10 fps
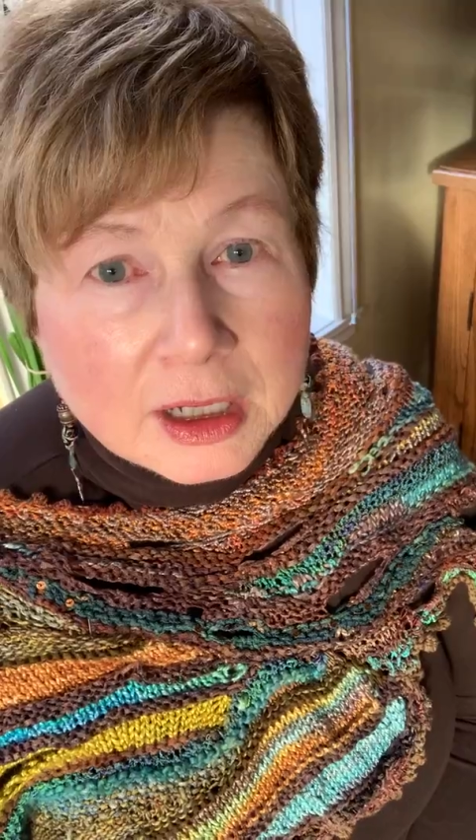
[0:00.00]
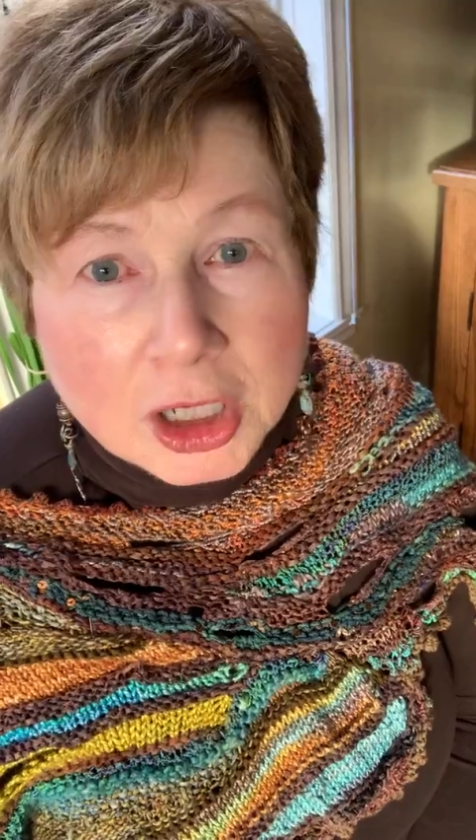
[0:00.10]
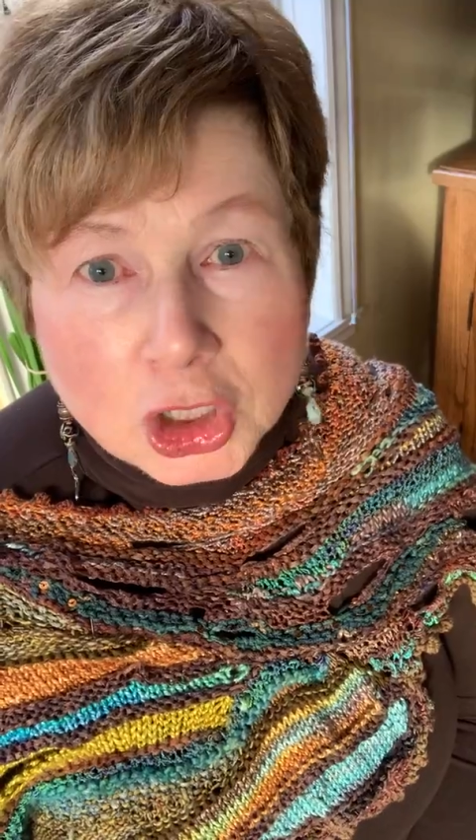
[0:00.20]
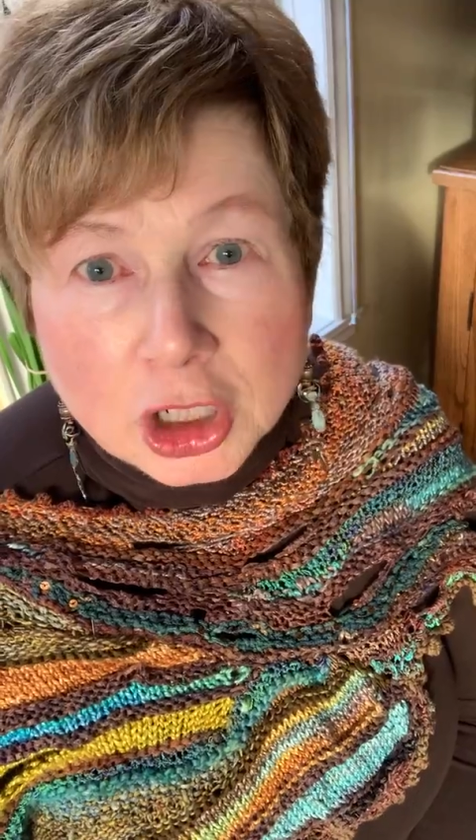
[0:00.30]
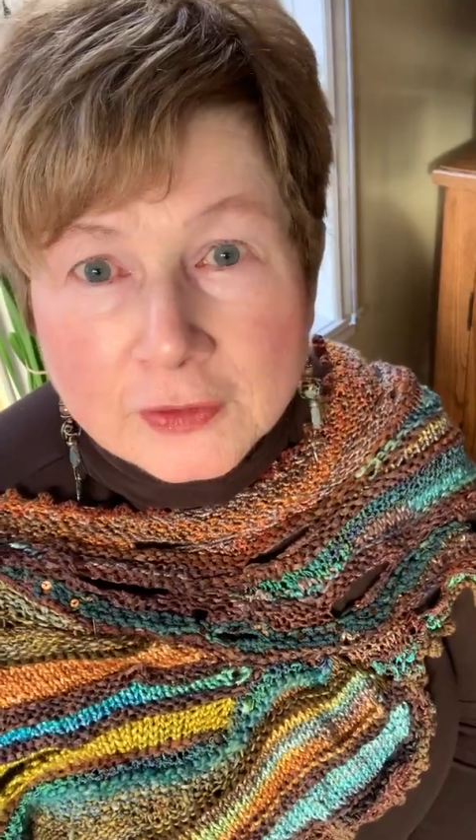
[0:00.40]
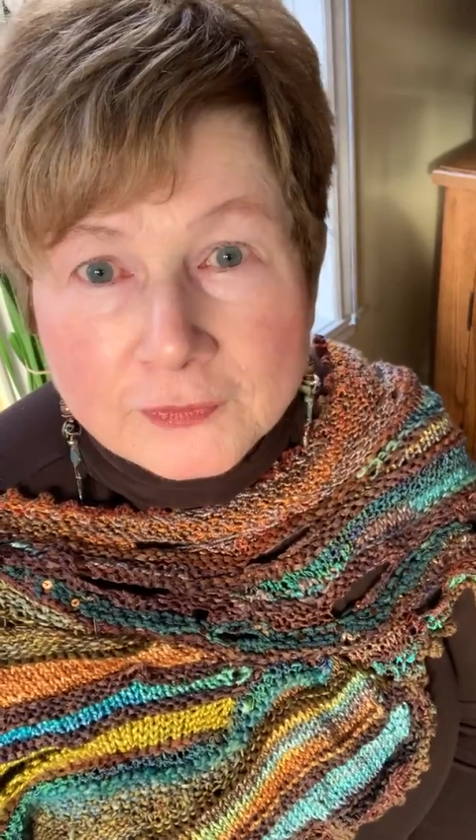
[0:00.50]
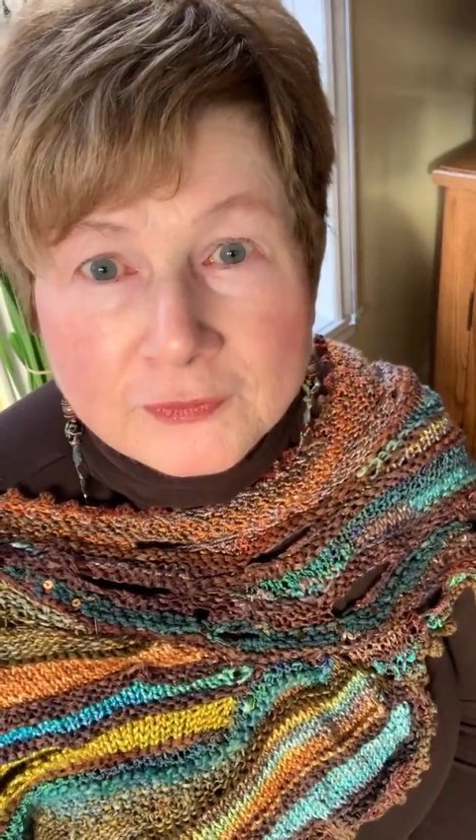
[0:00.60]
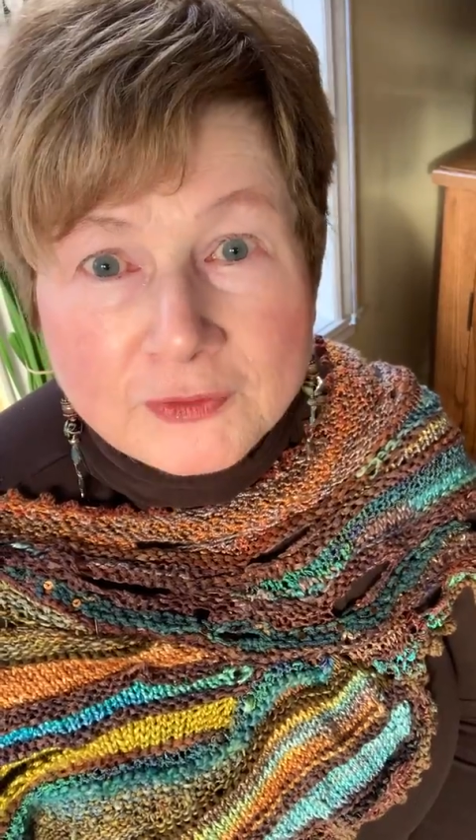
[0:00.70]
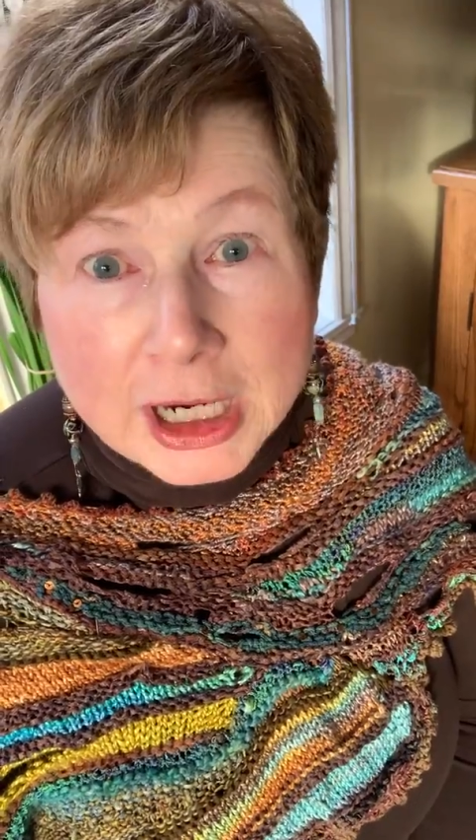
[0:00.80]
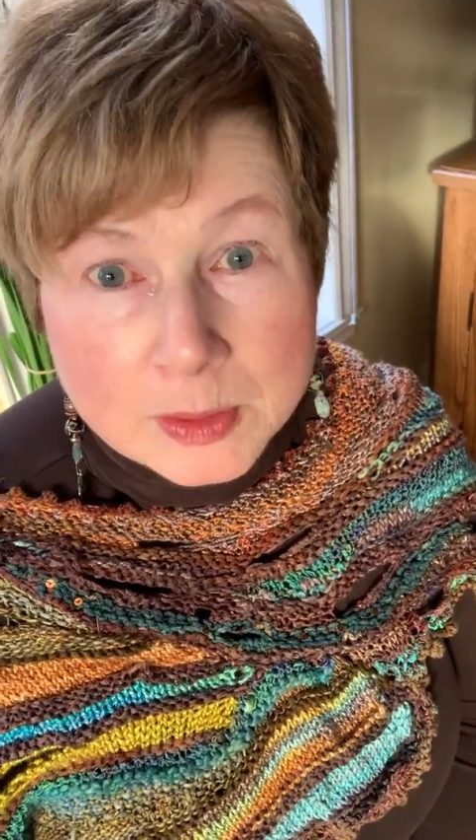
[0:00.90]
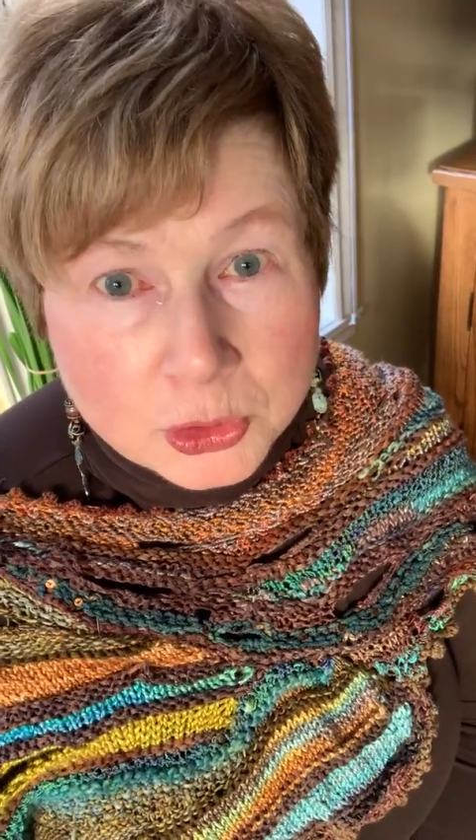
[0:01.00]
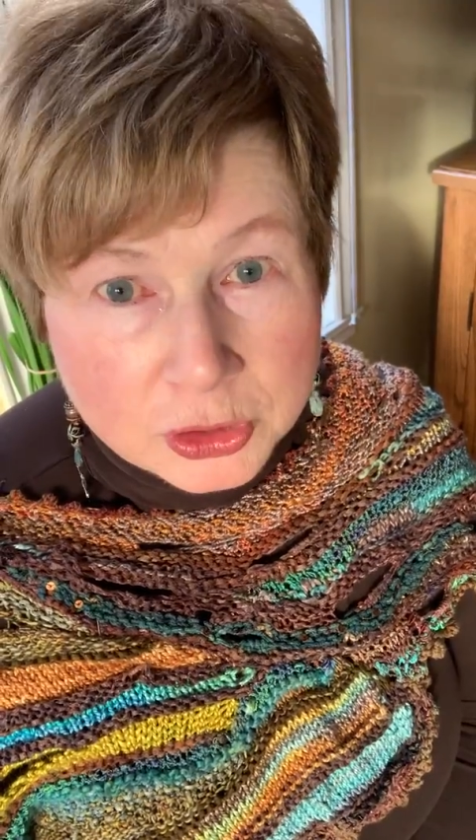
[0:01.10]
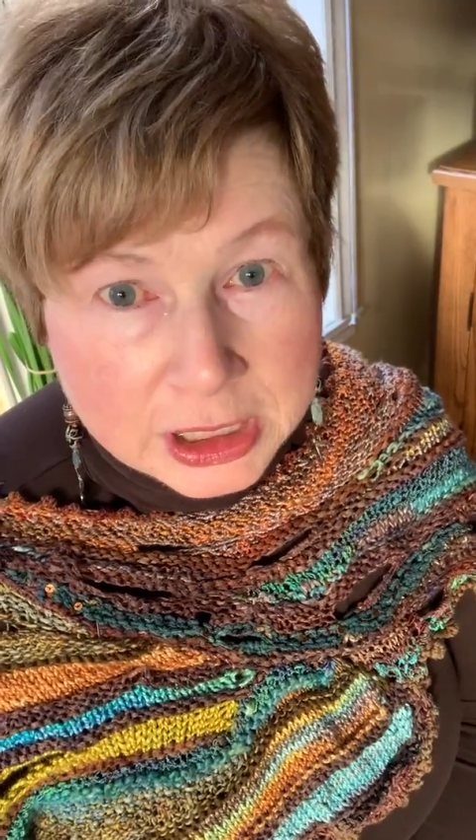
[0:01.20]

a lot of fiber